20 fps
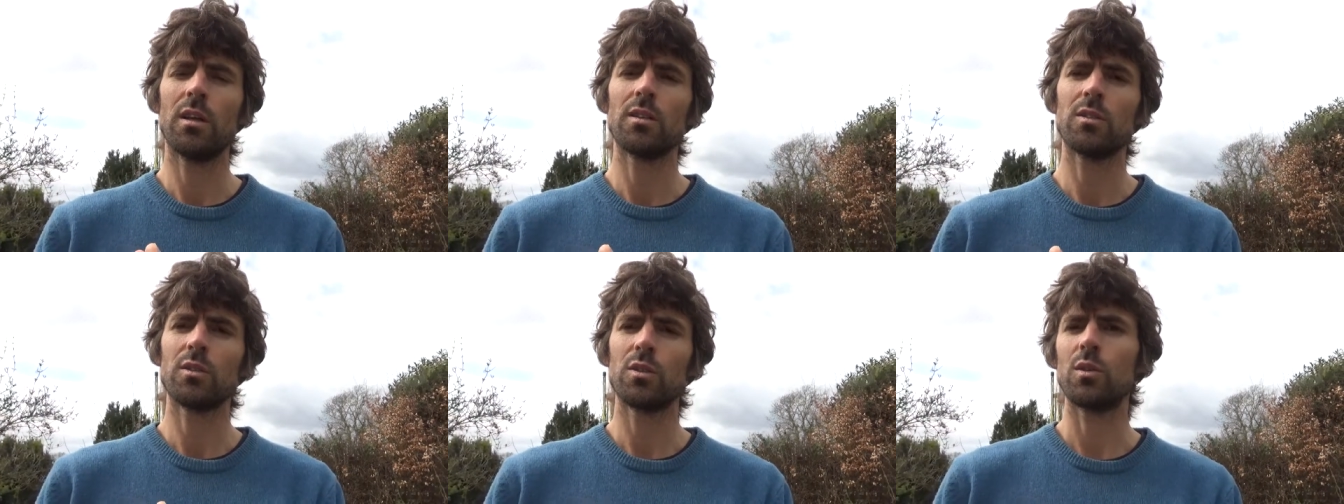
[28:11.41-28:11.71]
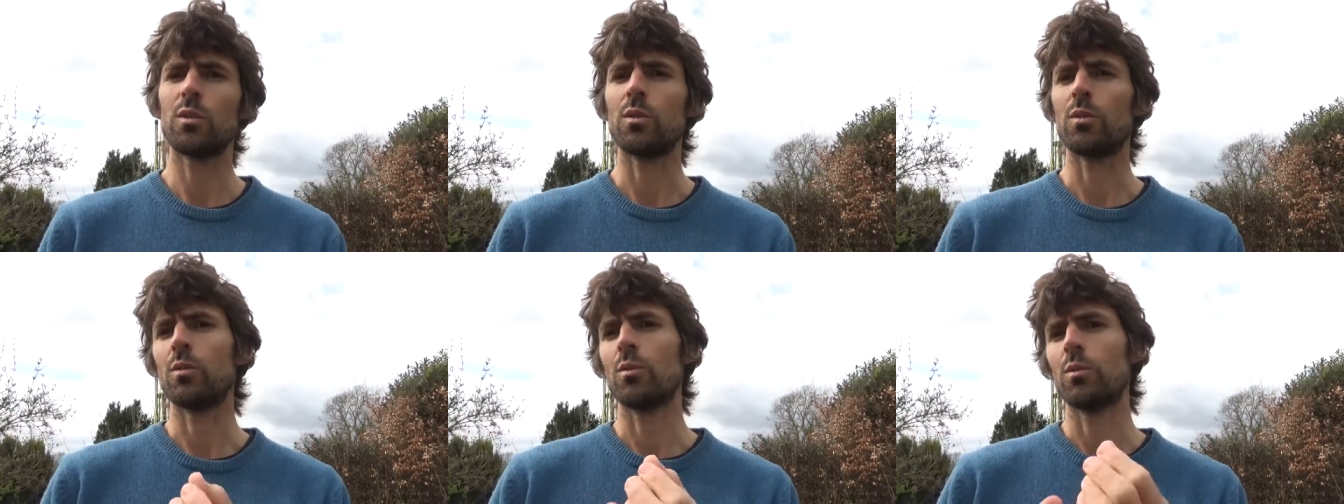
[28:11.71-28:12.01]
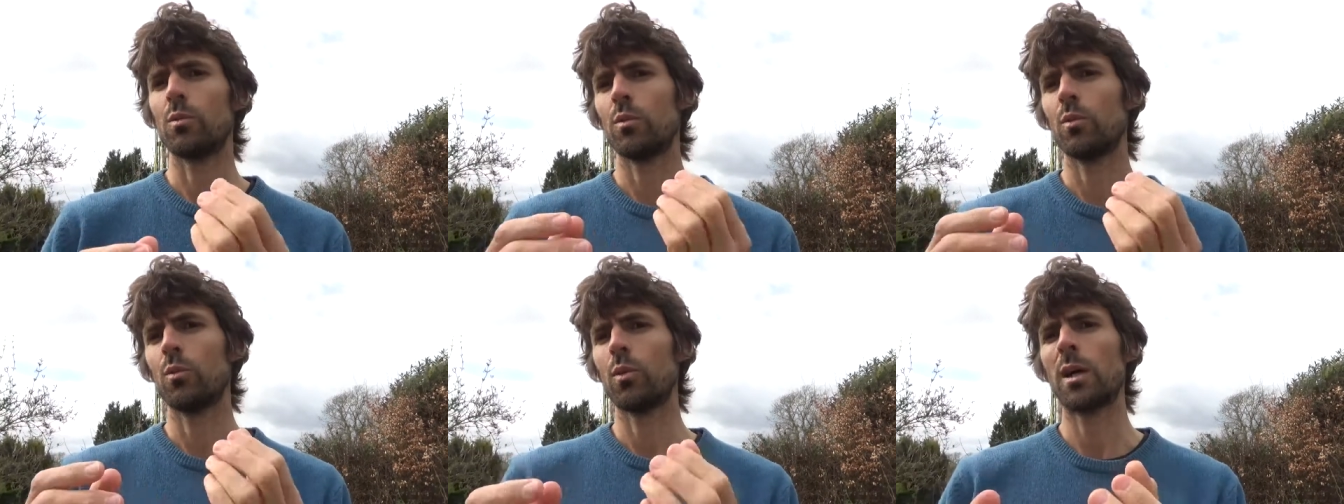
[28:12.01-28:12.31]
So,
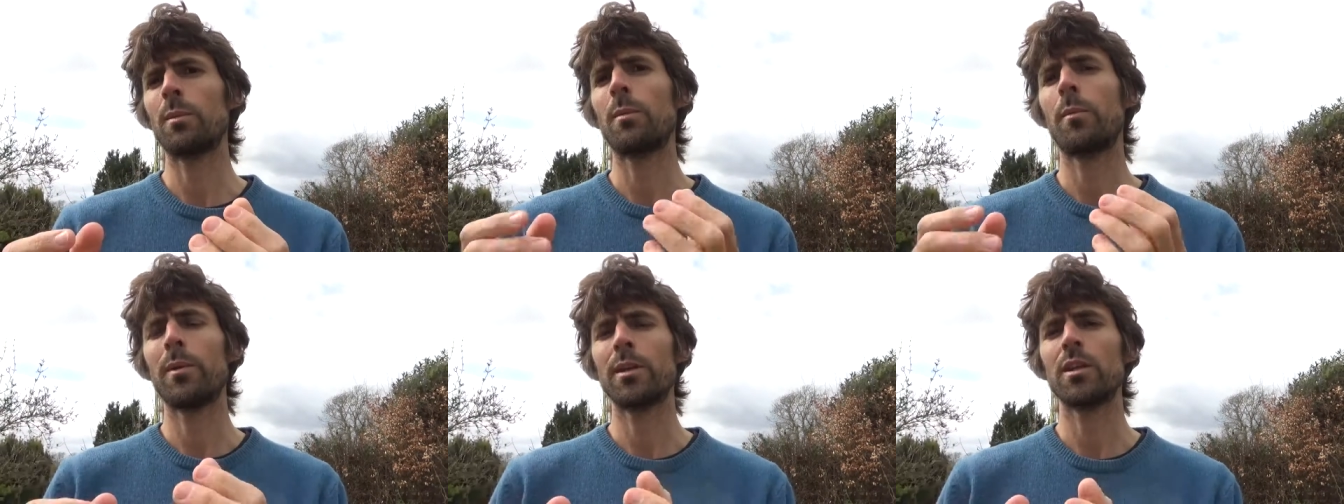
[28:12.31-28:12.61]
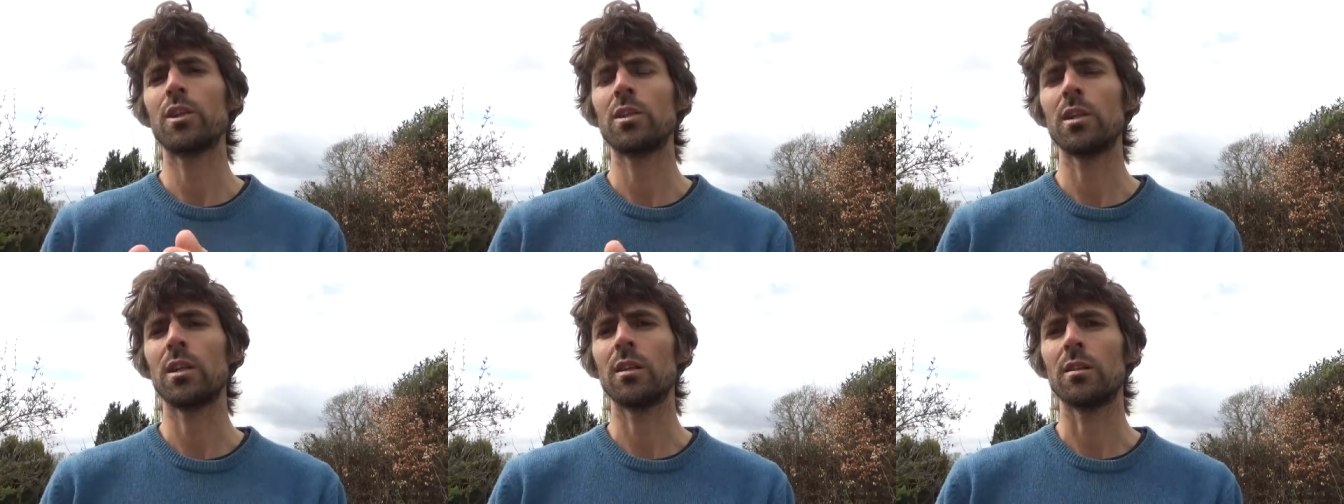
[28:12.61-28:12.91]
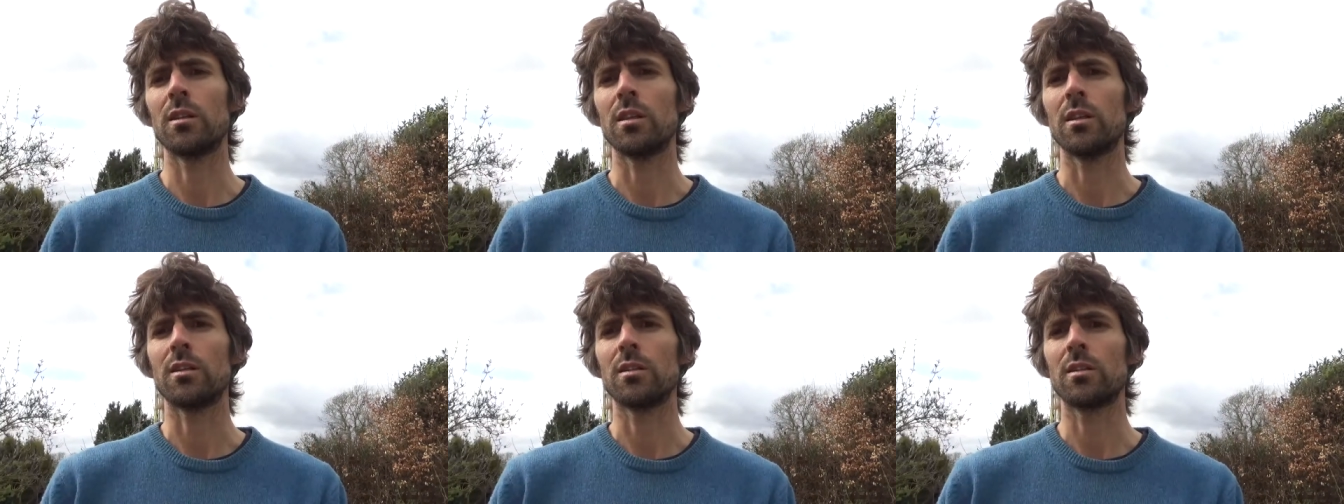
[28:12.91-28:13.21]
why am I
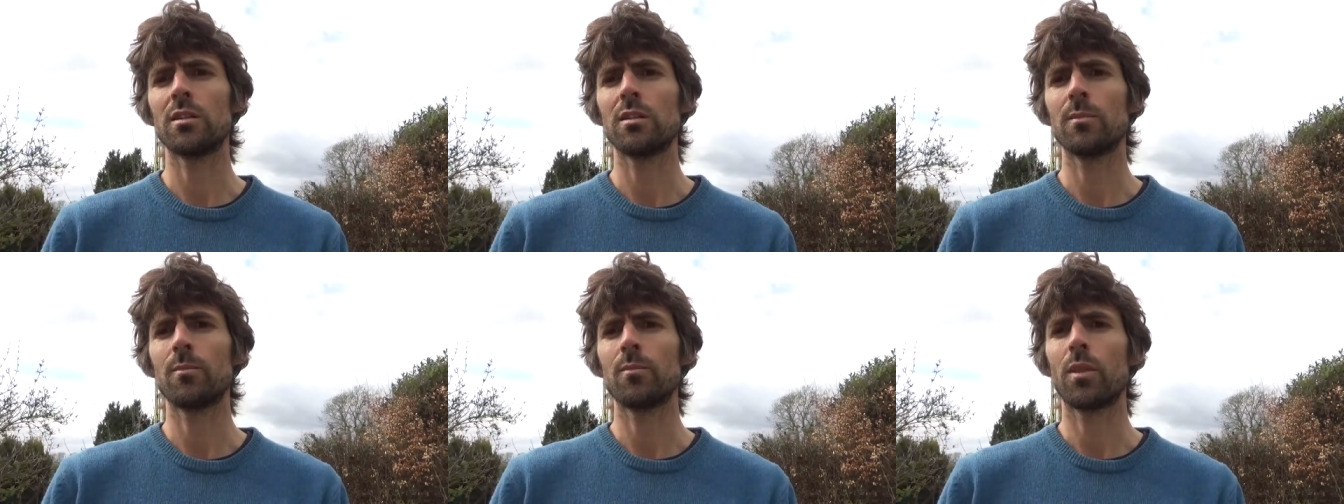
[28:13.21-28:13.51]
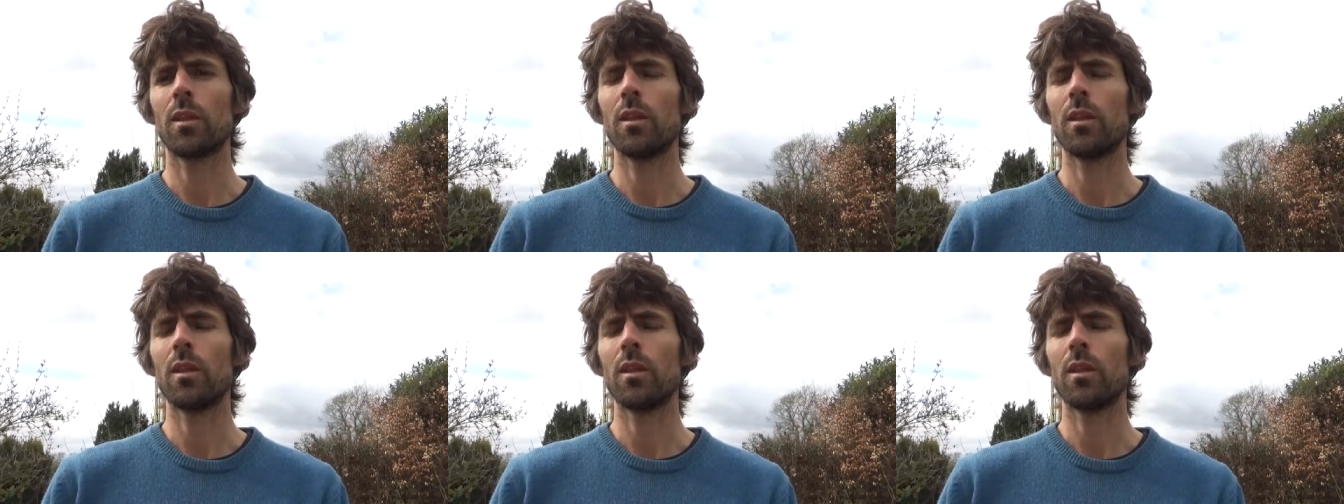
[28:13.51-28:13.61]
mentioning this?